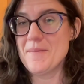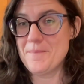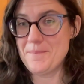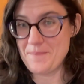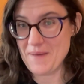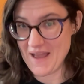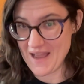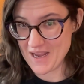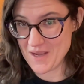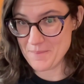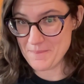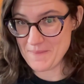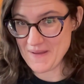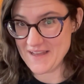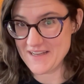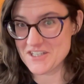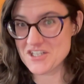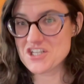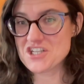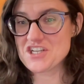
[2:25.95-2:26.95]

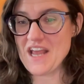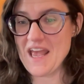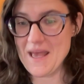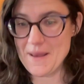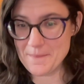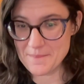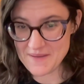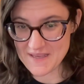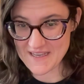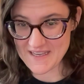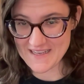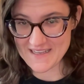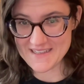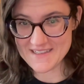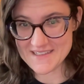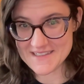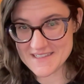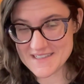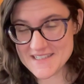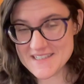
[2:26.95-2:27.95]
backbench
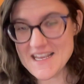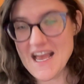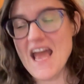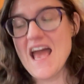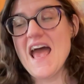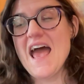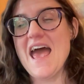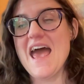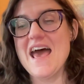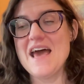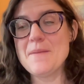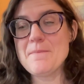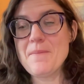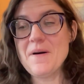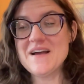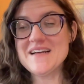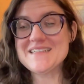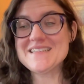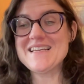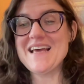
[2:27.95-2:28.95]
MPs and
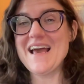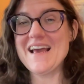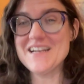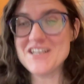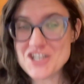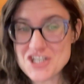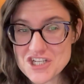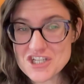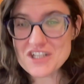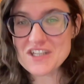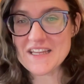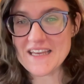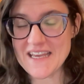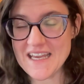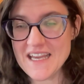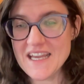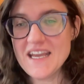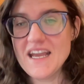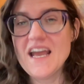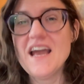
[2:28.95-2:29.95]

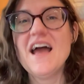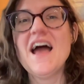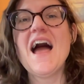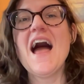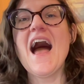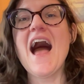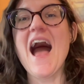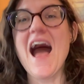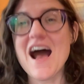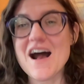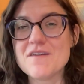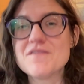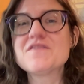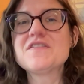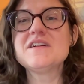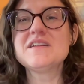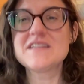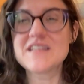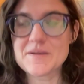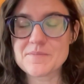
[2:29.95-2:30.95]
potentially have
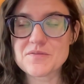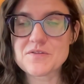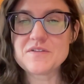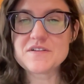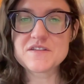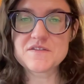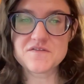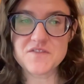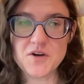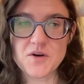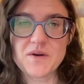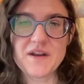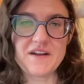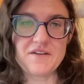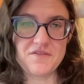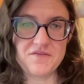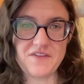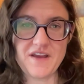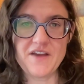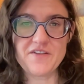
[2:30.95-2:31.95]
the Liberals vote in
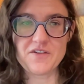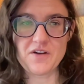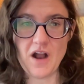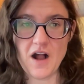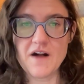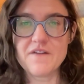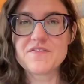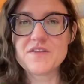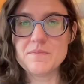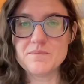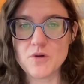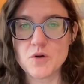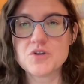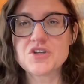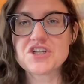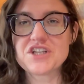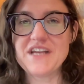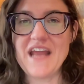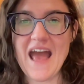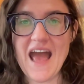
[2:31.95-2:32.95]
favor of the
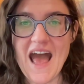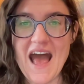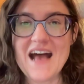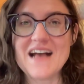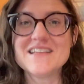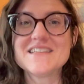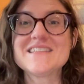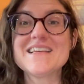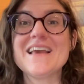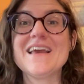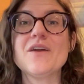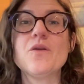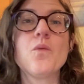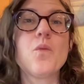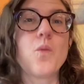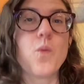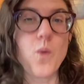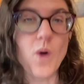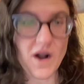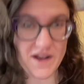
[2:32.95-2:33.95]
motion as it
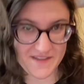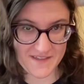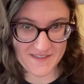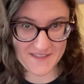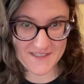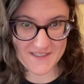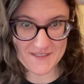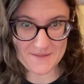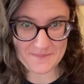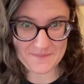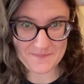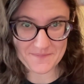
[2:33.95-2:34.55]
was.